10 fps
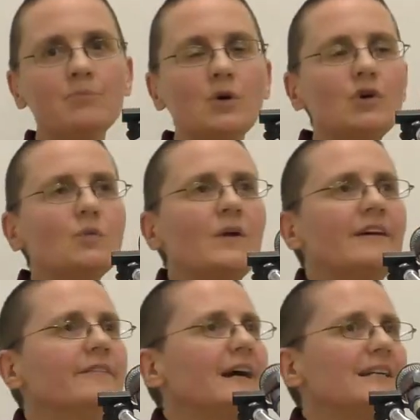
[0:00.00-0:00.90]
Because
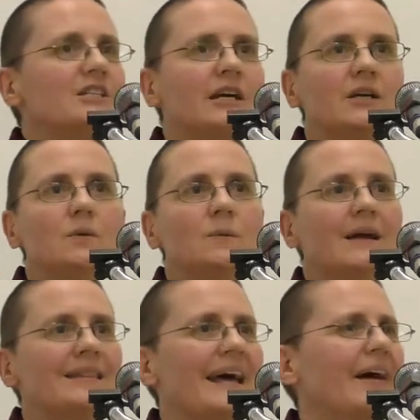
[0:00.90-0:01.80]
whatever I tell you
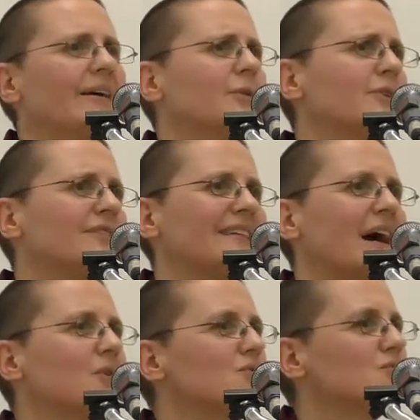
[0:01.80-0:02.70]
right now, it all
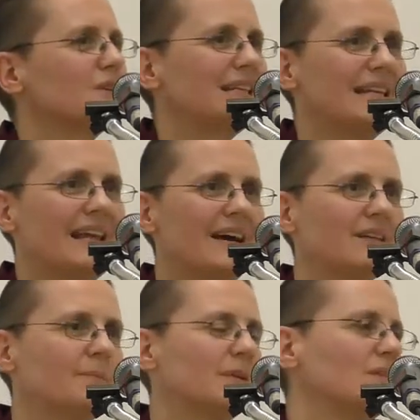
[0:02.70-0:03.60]
sounds really
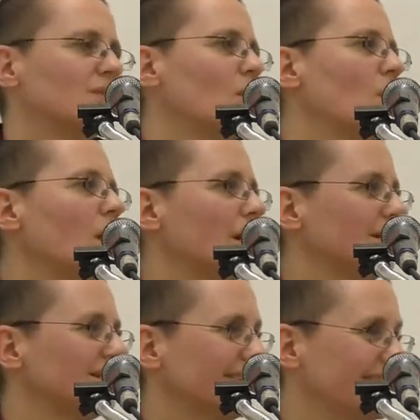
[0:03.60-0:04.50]
nice, but so
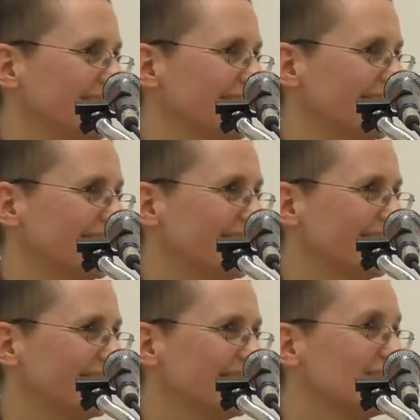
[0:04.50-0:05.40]
what?
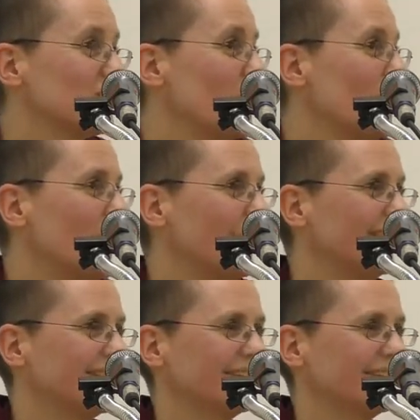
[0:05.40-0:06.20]
So what?